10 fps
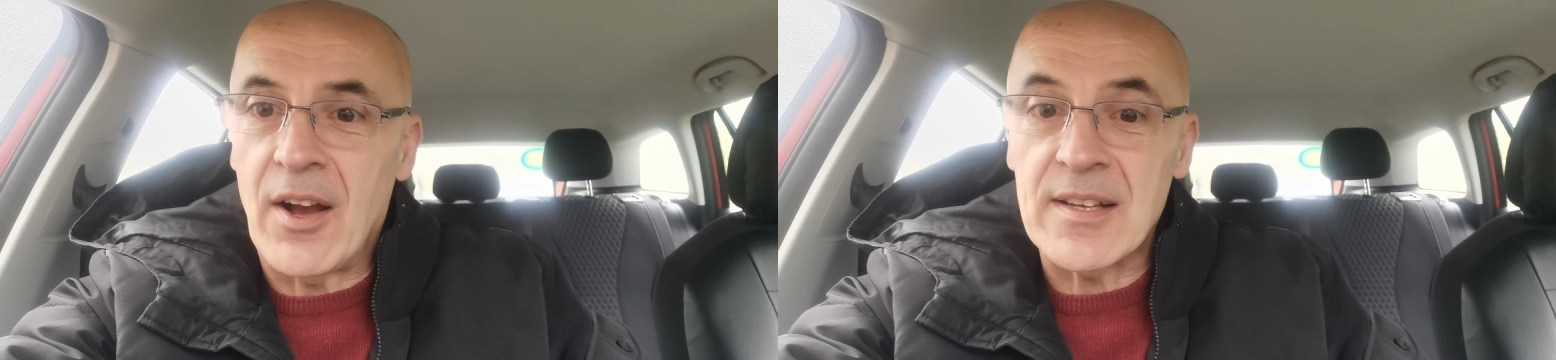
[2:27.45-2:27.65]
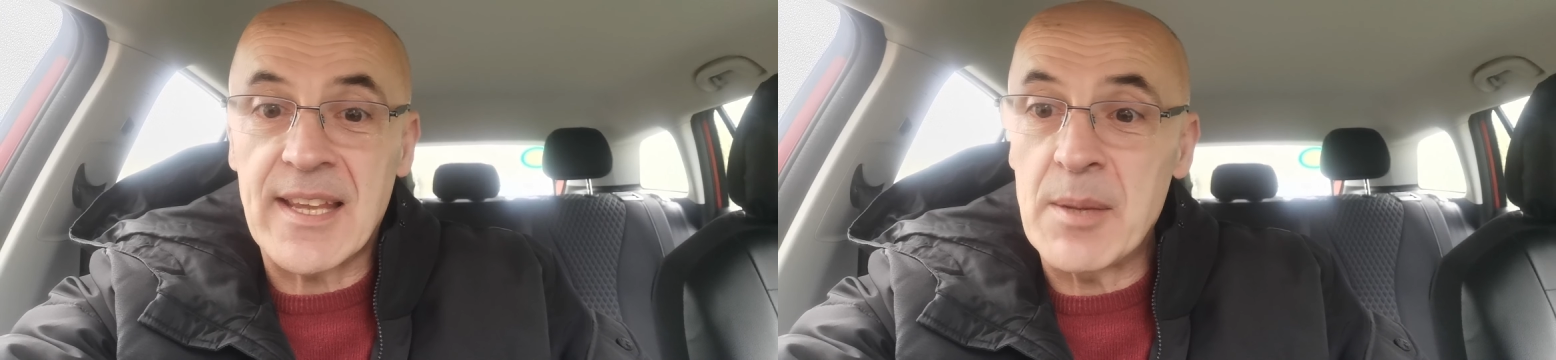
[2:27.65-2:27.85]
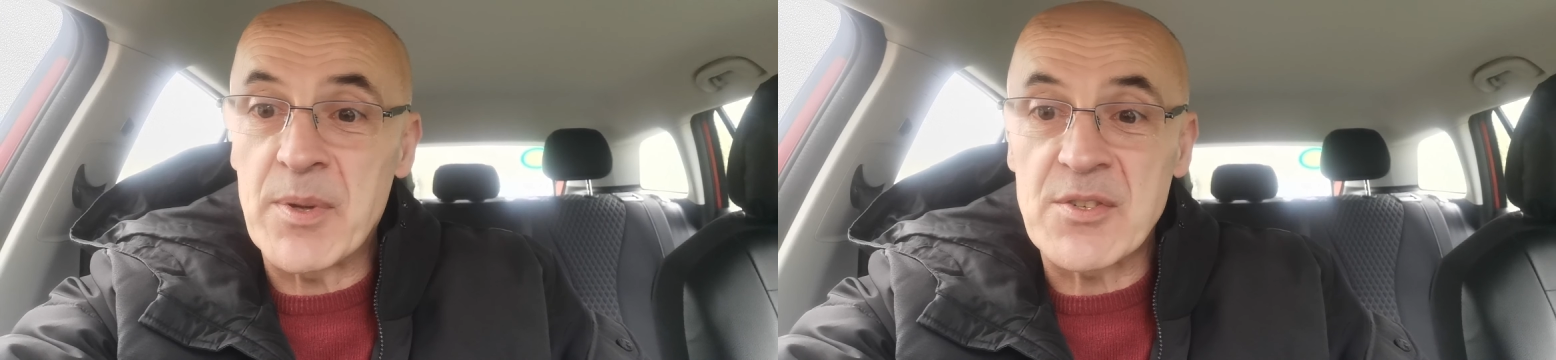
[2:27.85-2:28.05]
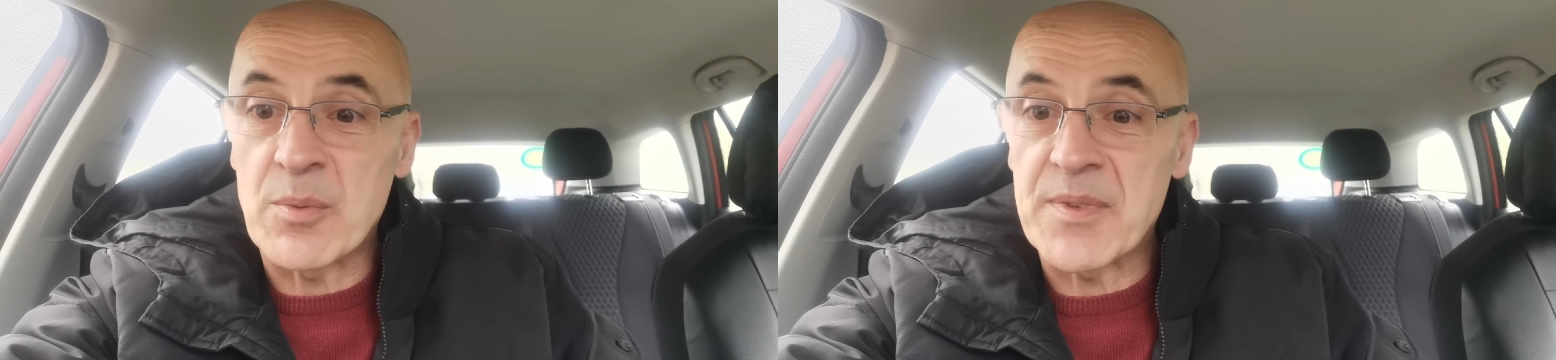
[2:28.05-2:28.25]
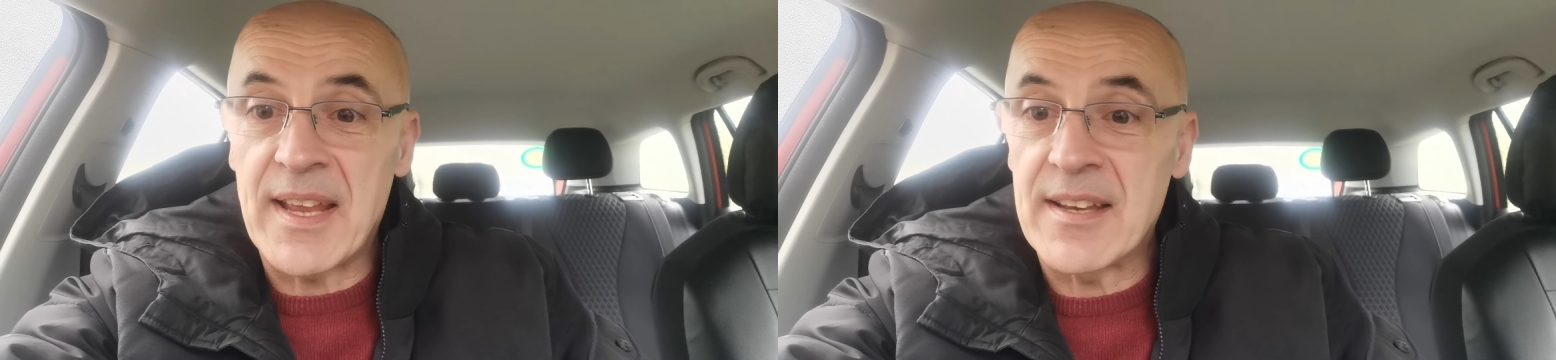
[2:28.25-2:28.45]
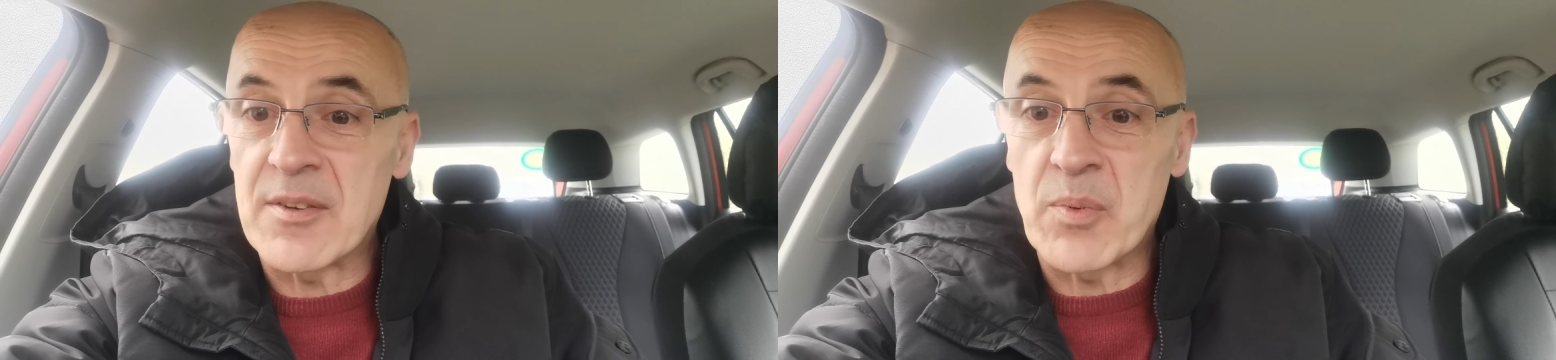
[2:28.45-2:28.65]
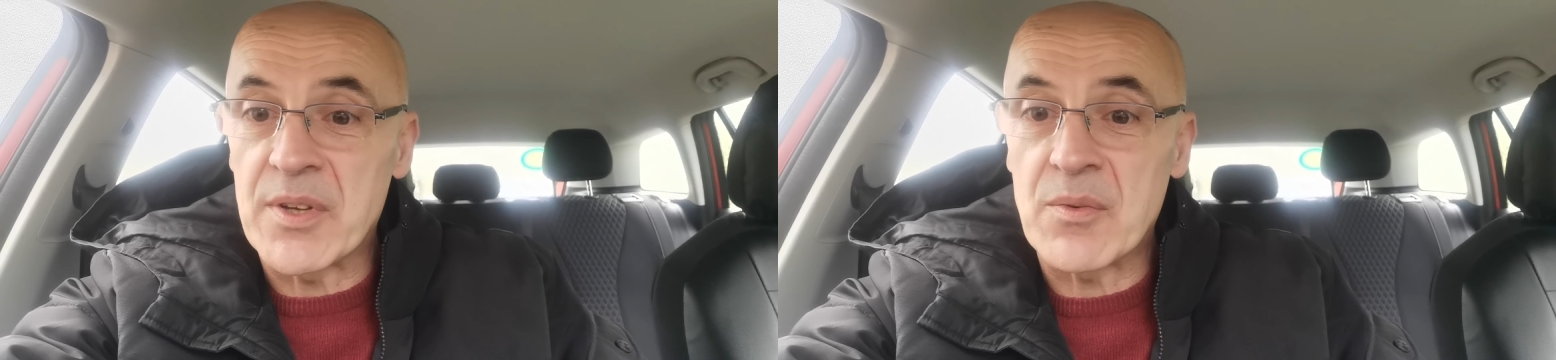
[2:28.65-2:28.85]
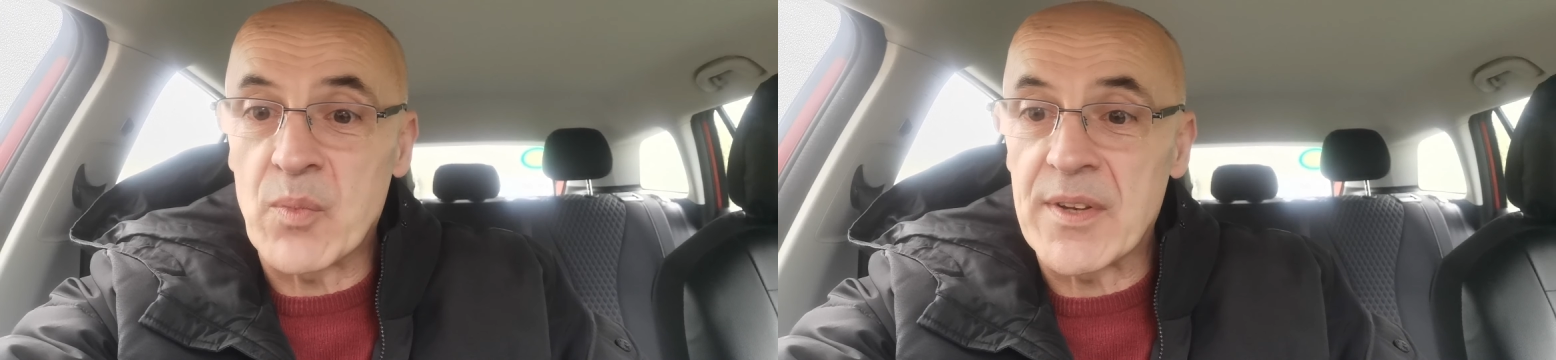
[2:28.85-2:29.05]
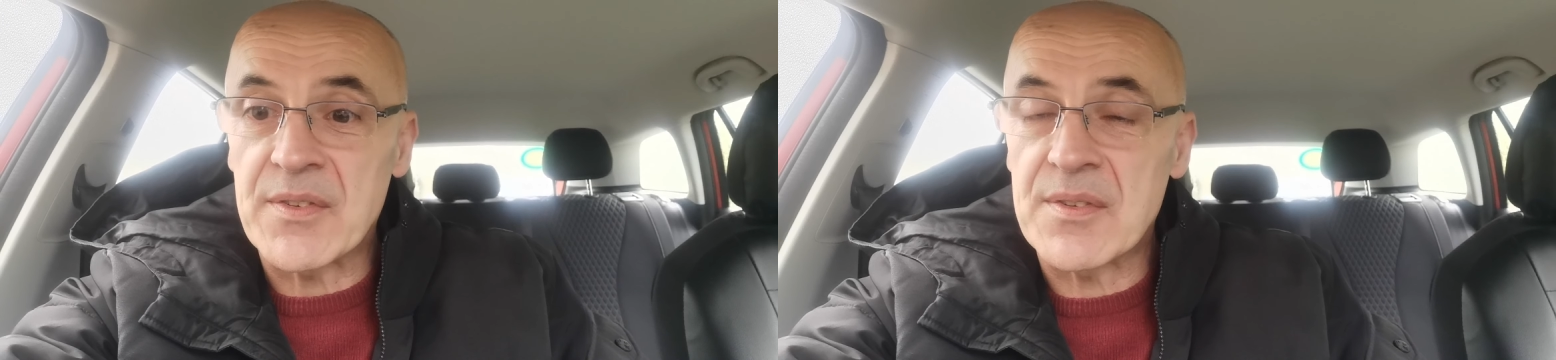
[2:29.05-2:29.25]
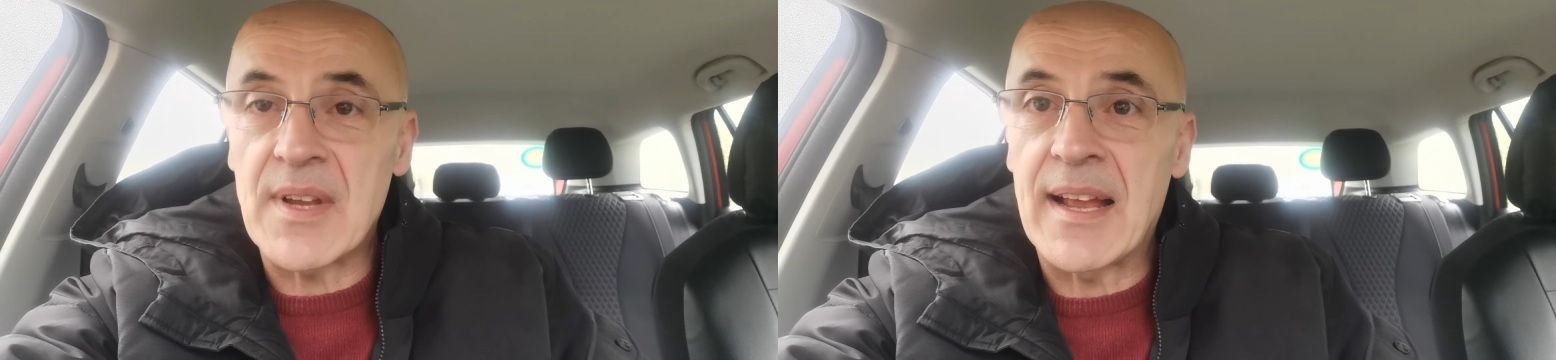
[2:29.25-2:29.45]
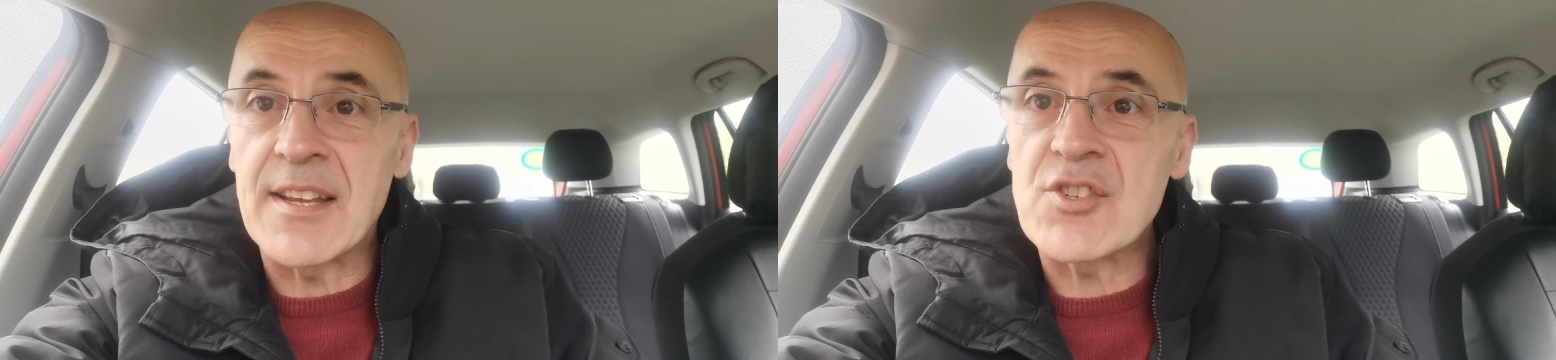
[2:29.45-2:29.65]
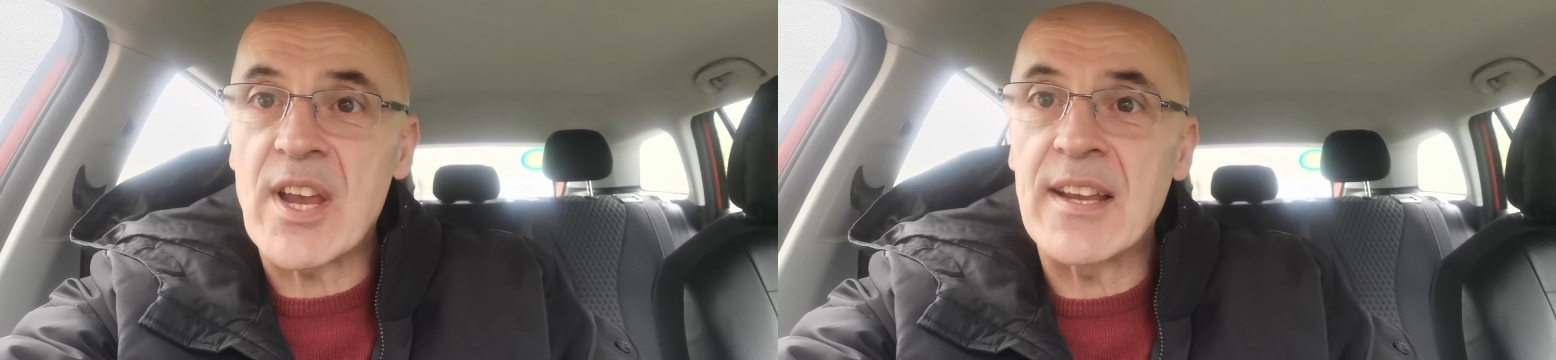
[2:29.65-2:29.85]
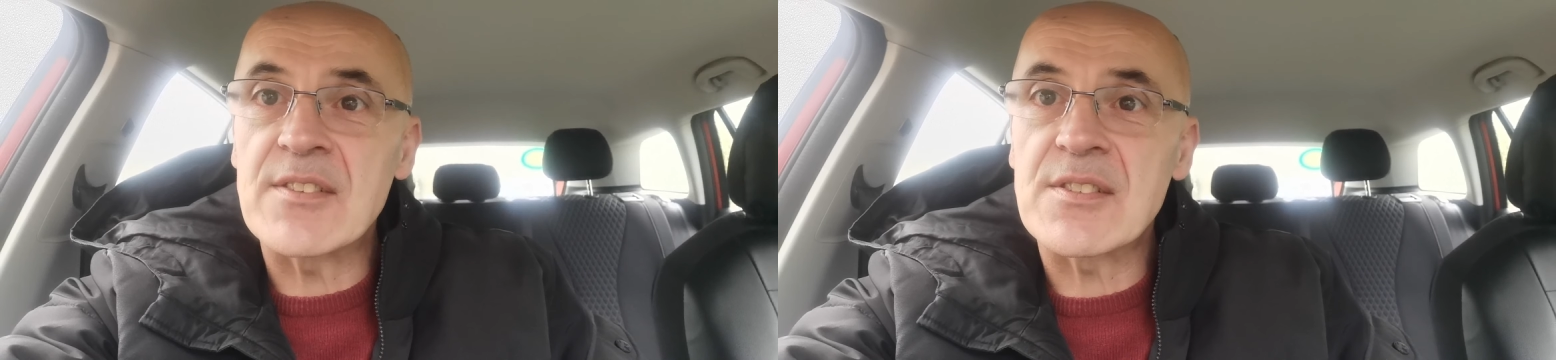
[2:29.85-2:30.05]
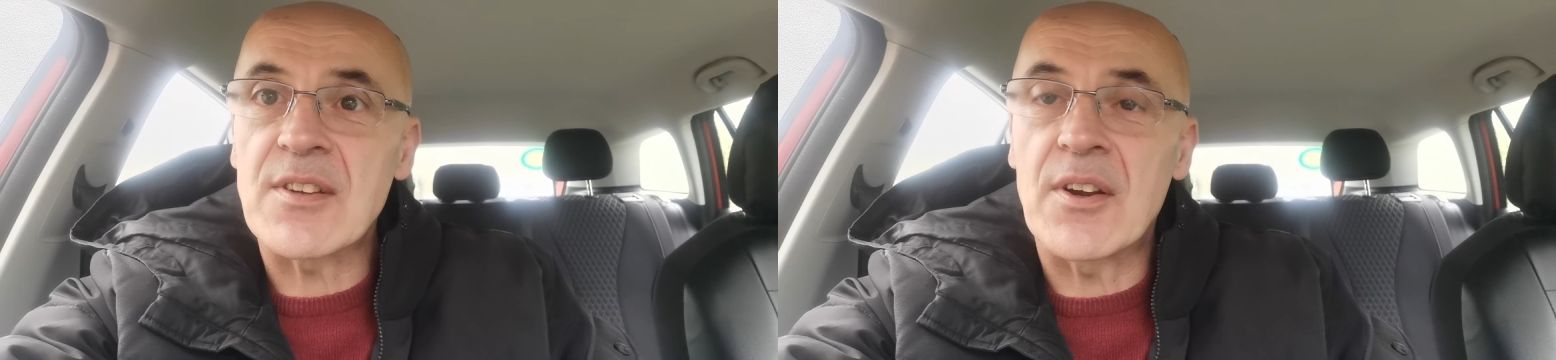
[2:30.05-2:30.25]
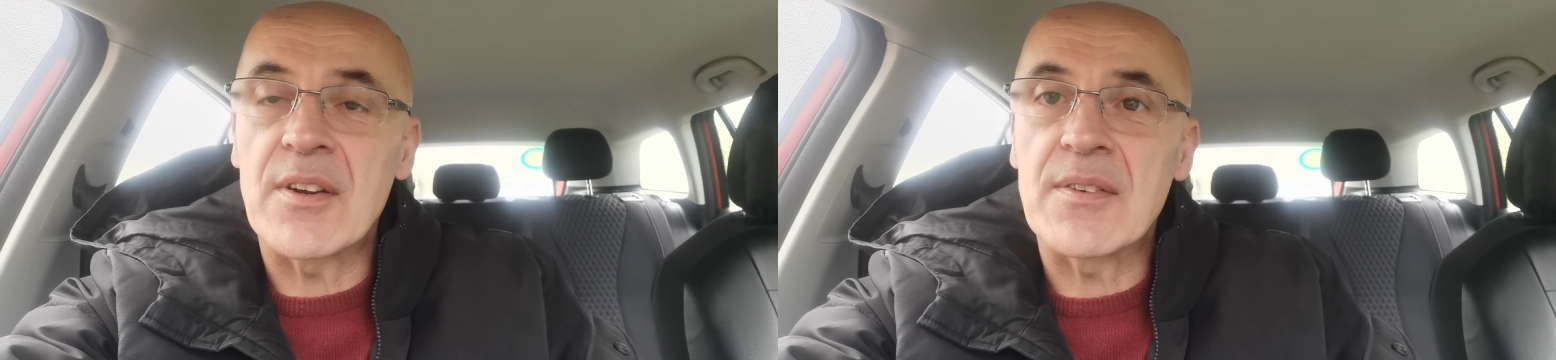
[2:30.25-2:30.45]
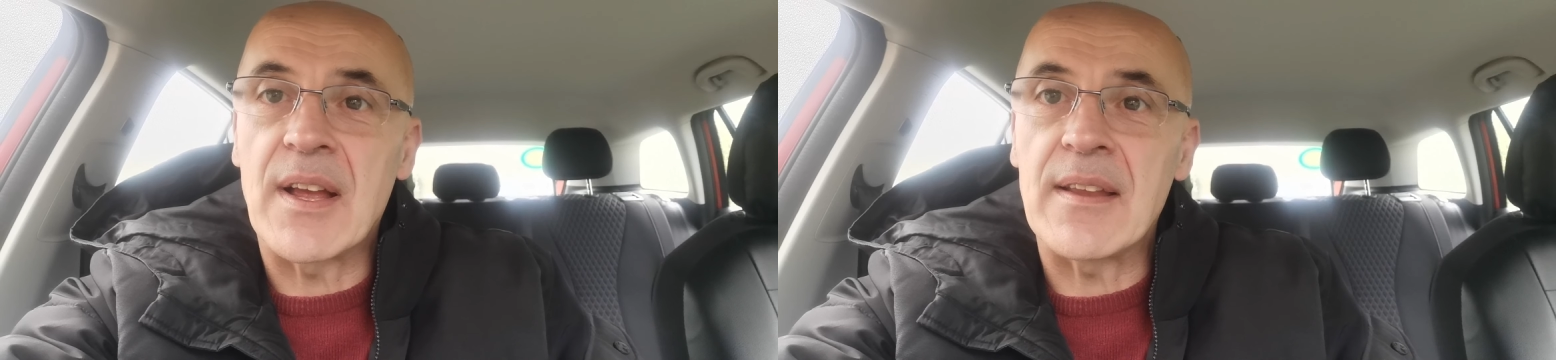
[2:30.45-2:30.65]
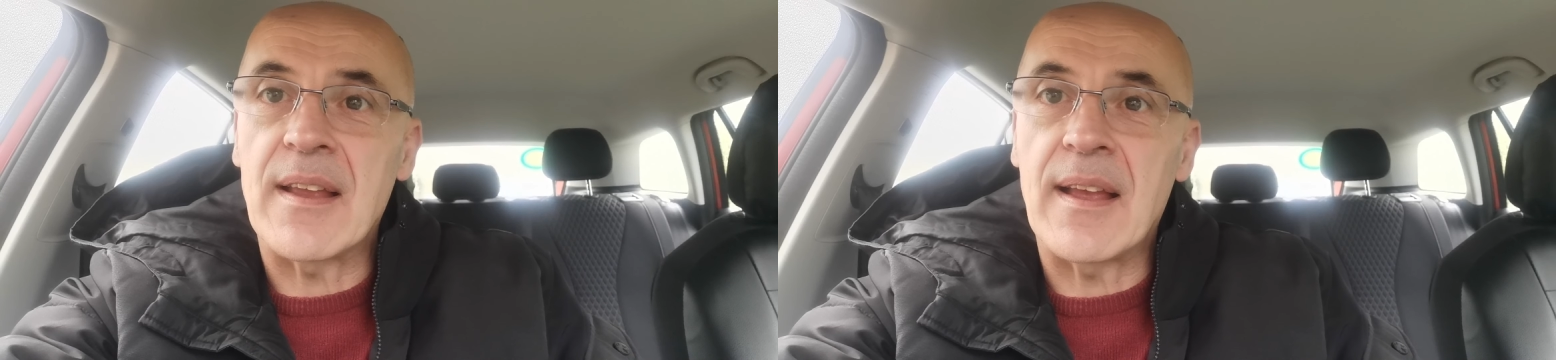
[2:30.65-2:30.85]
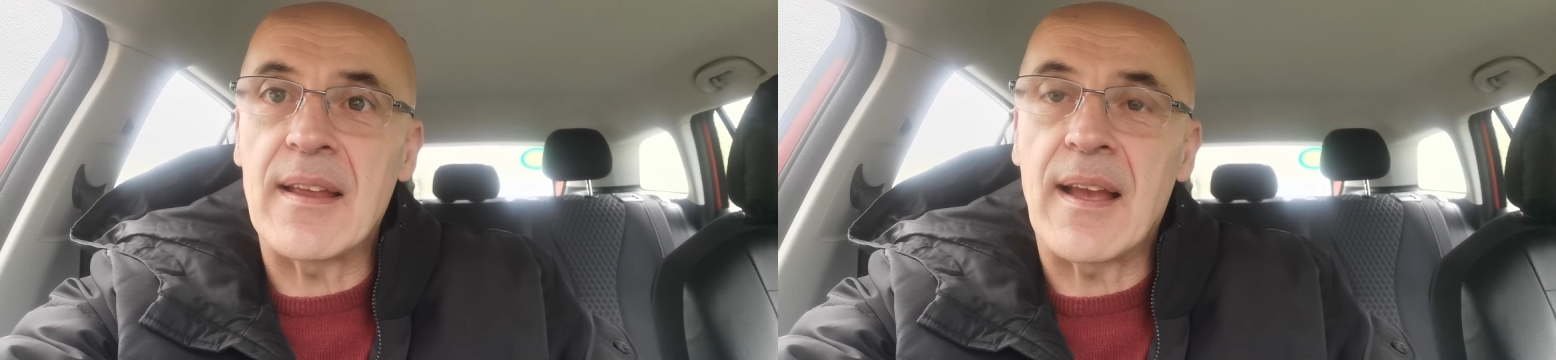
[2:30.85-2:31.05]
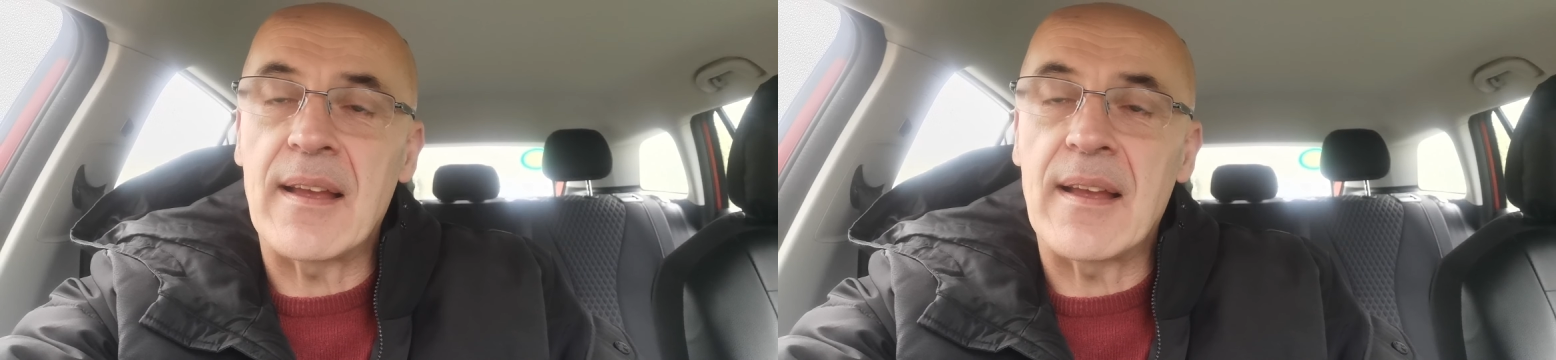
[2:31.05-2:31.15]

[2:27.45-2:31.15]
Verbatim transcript: I'll keep you updated with, with any changes or uh, uh,